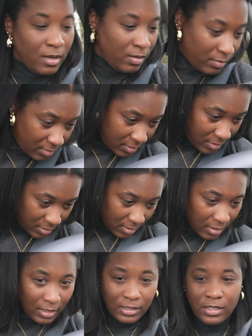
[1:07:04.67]
Oh,
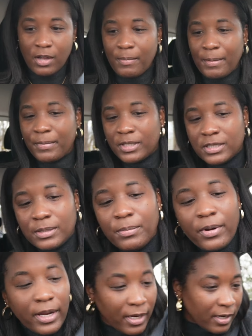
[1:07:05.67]
I took off my emergency
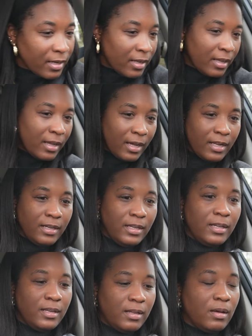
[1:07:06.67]
brake? I
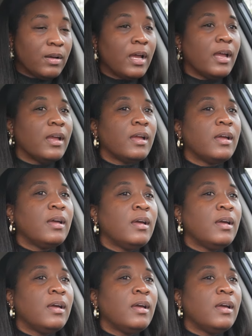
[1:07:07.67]
did. Okay.